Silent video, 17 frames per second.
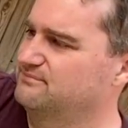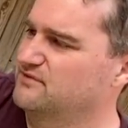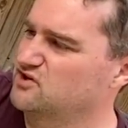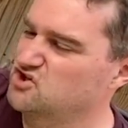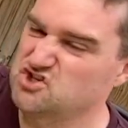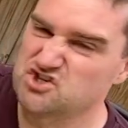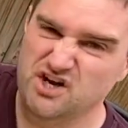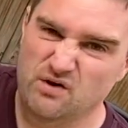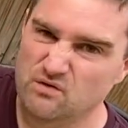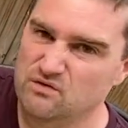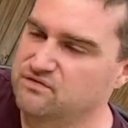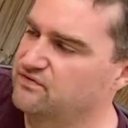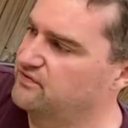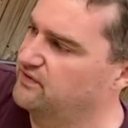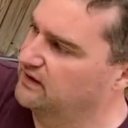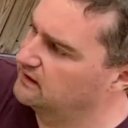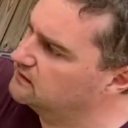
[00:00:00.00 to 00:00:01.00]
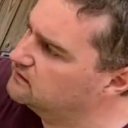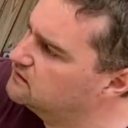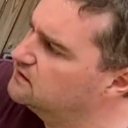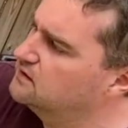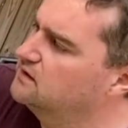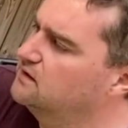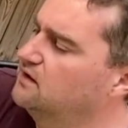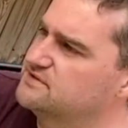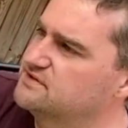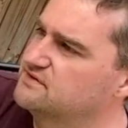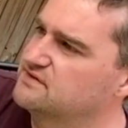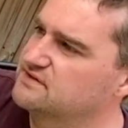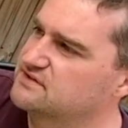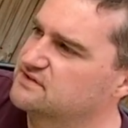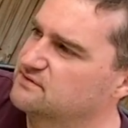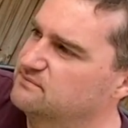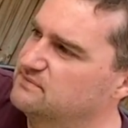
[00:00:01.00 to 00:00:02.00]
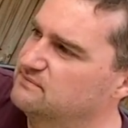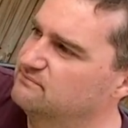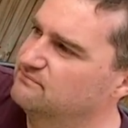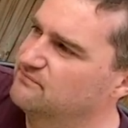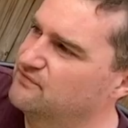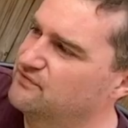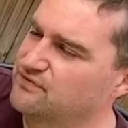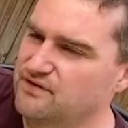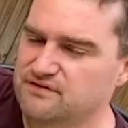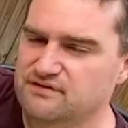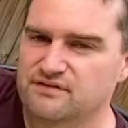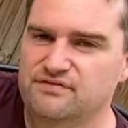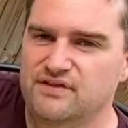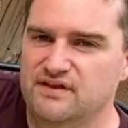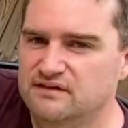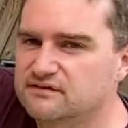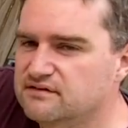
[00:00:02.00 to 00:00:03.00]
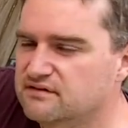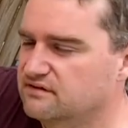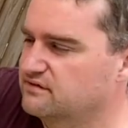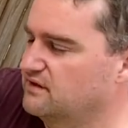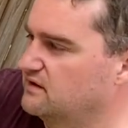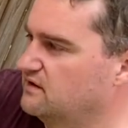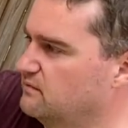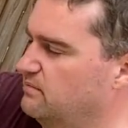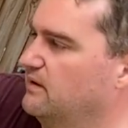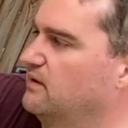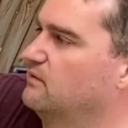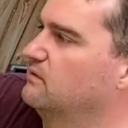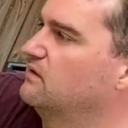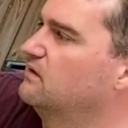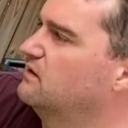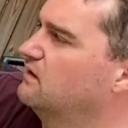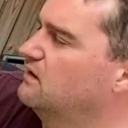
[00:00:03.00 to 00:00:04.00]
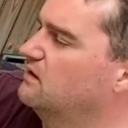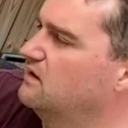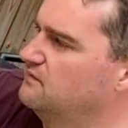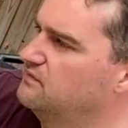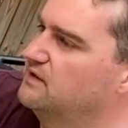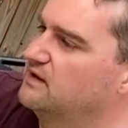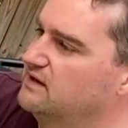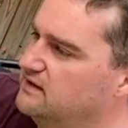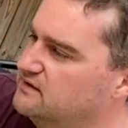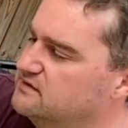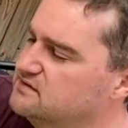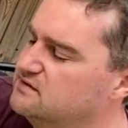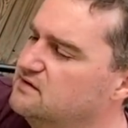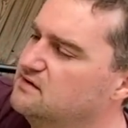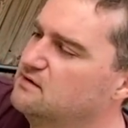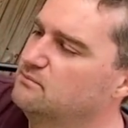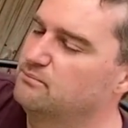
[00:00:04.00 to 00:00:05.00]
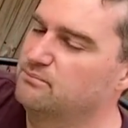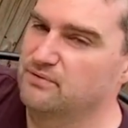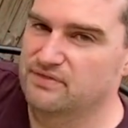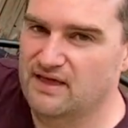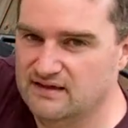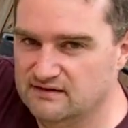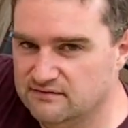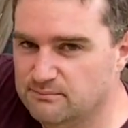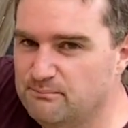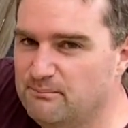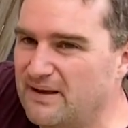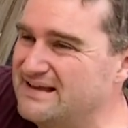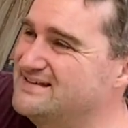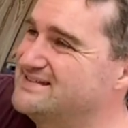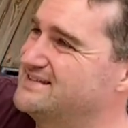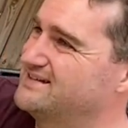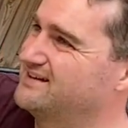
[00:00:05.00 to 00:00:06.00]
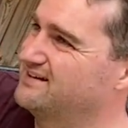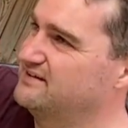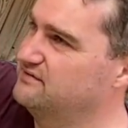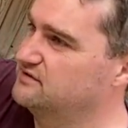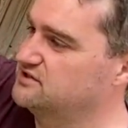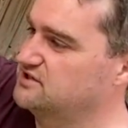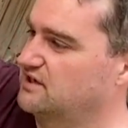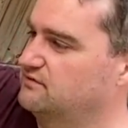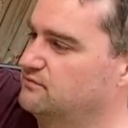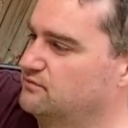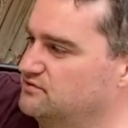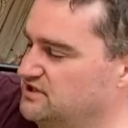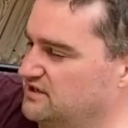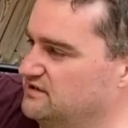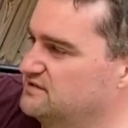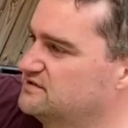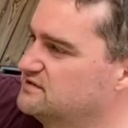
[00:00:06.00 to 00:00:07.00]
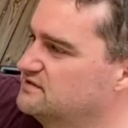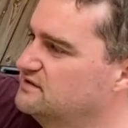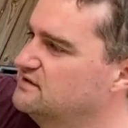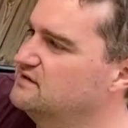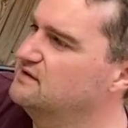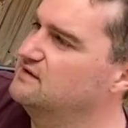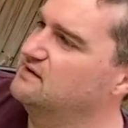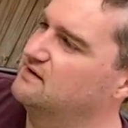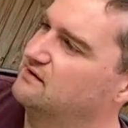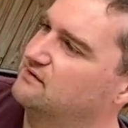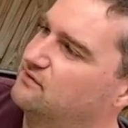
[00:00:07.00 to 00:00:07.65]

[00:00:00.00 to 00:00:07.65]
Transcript: shelf thing. So there's some further things to think about in the lid, but that's basically the general gist, is